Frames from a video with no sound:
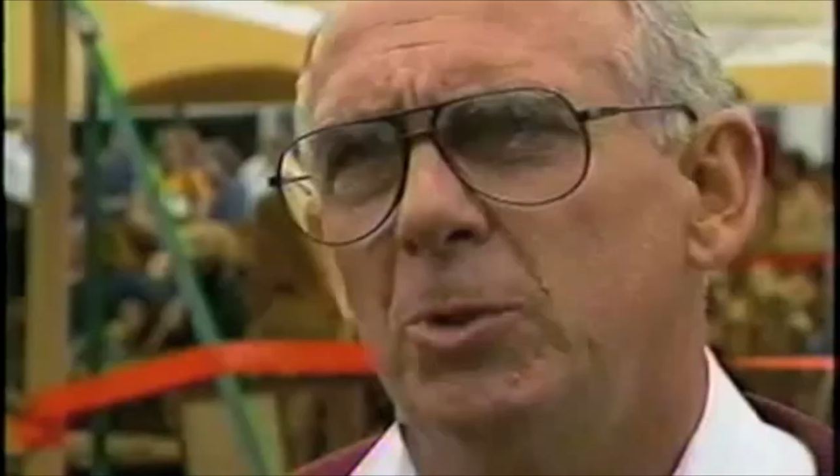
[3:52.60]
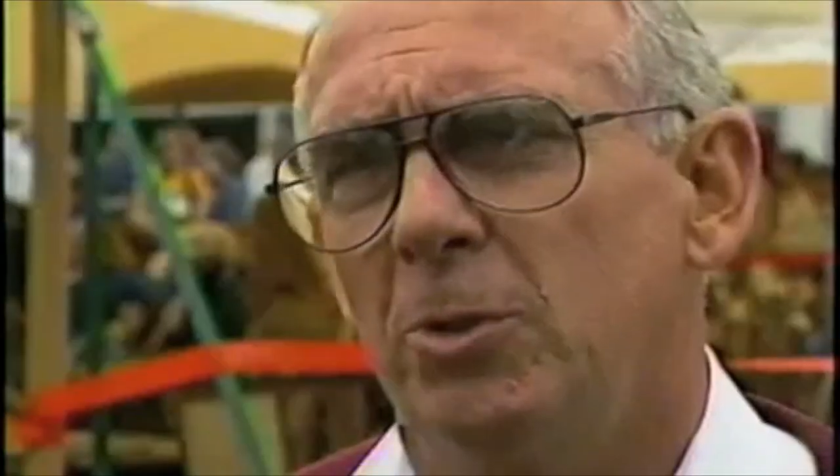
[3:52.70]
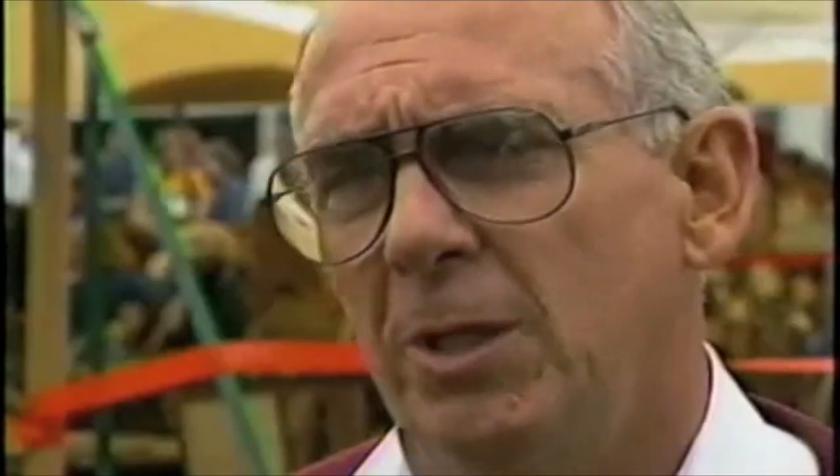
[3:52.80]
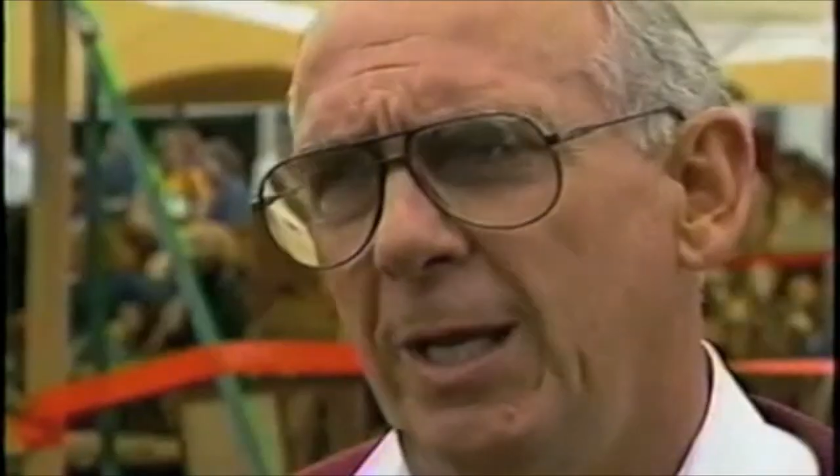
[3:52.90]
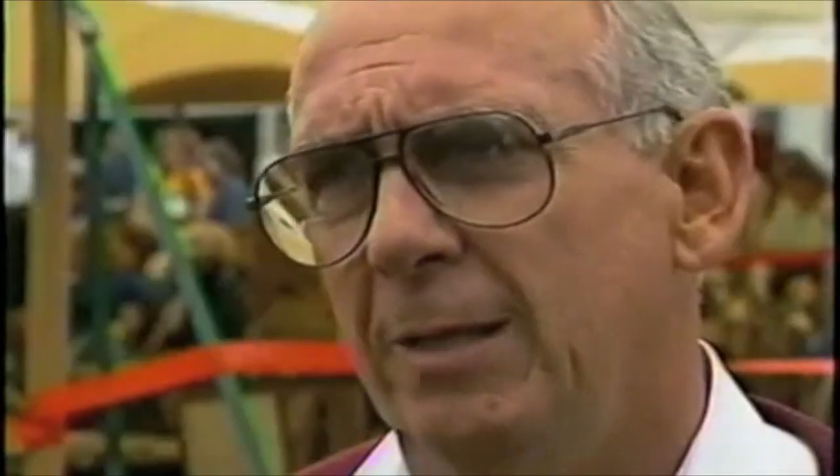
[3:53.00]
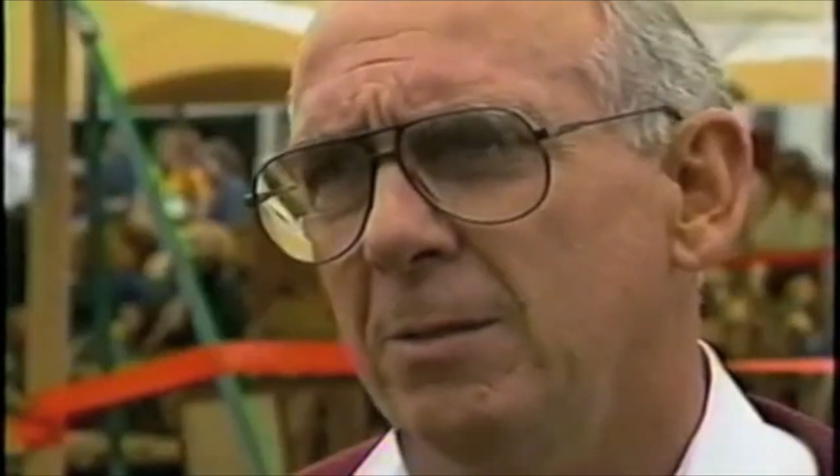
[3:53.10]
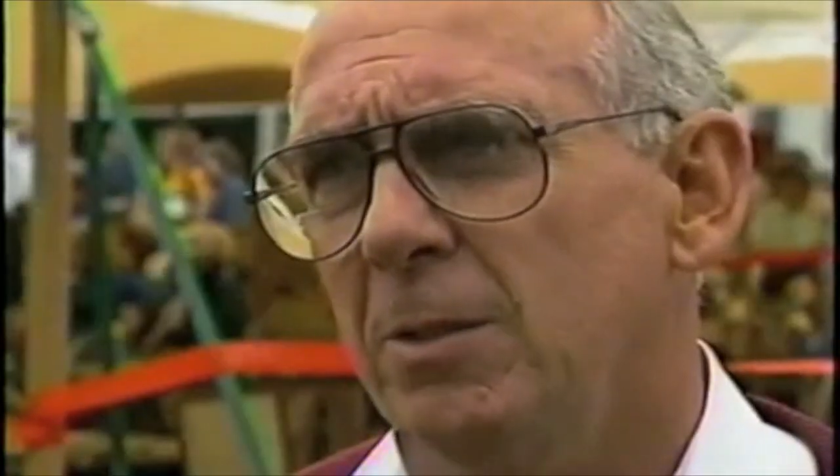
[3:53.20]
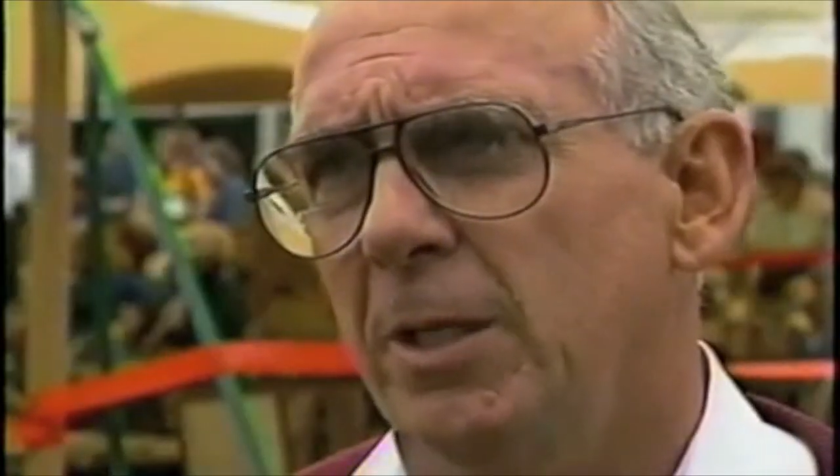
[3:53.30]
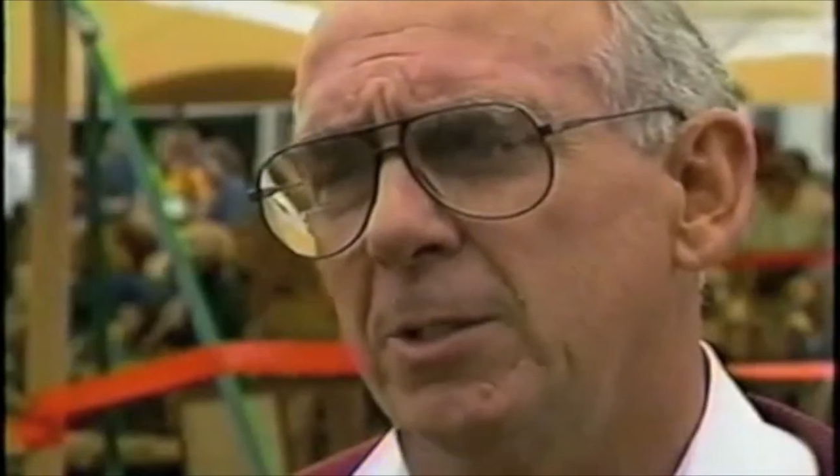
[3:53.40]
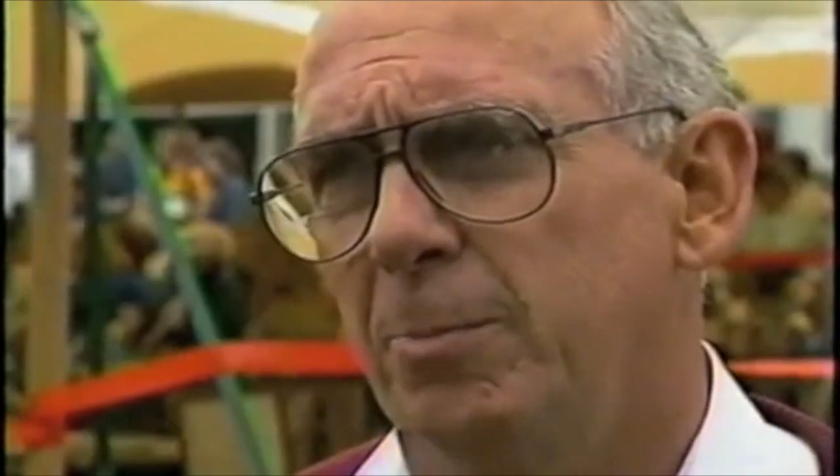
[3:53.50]
But you can't
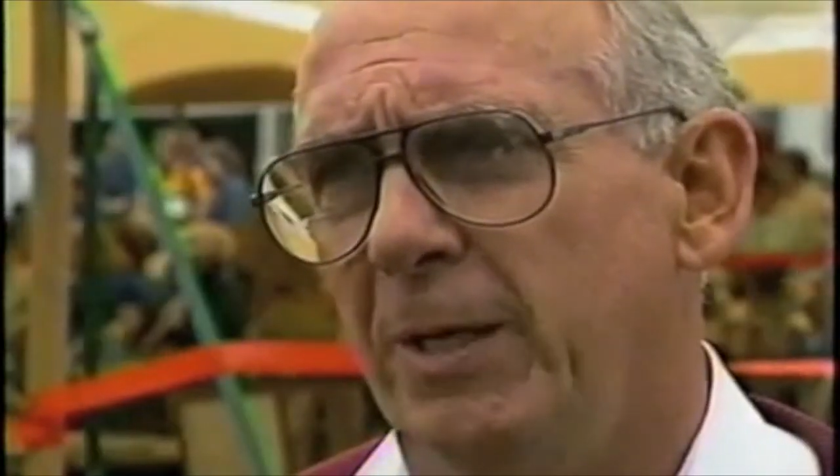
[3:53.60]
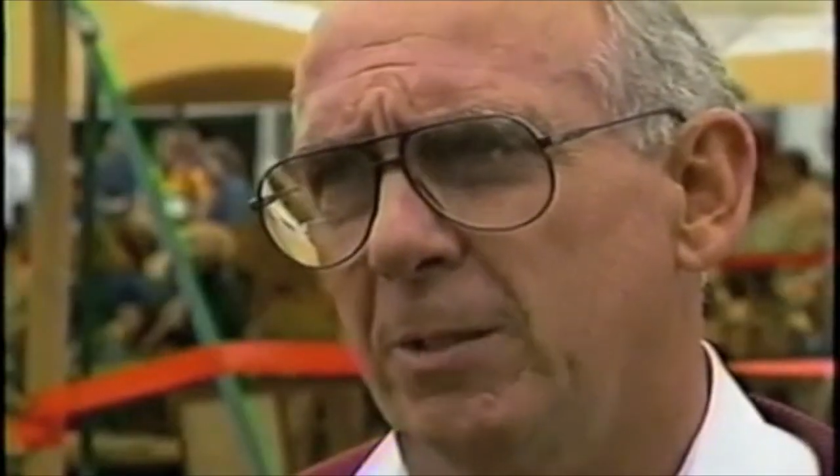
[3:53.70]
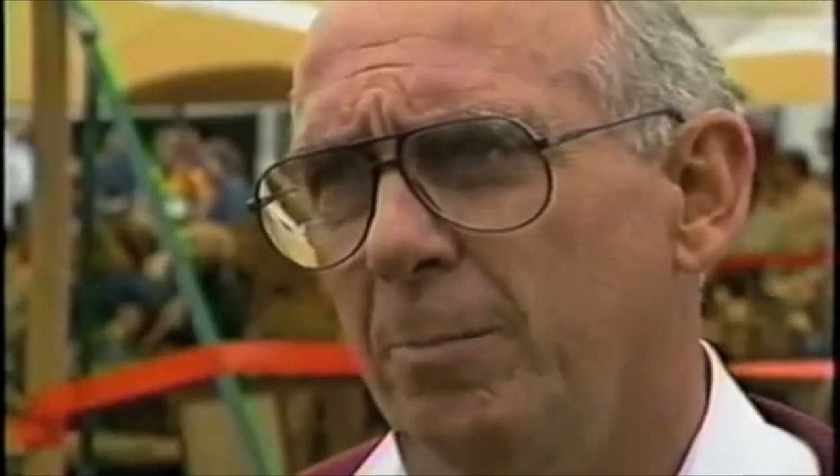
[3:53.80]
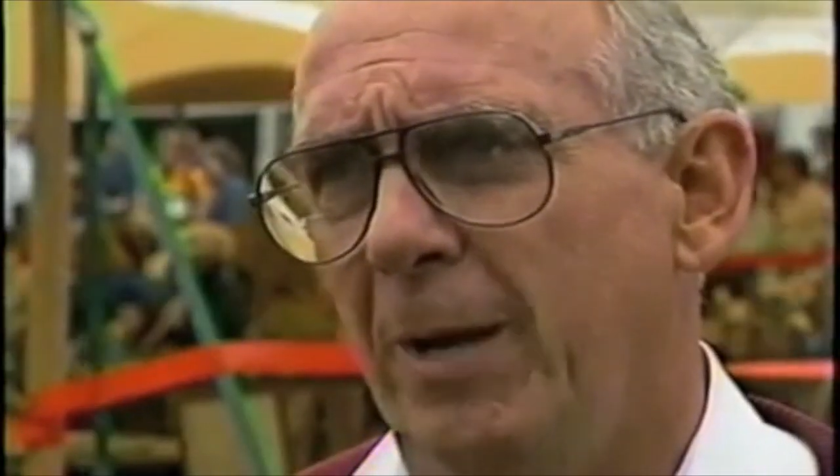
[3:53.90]
expect the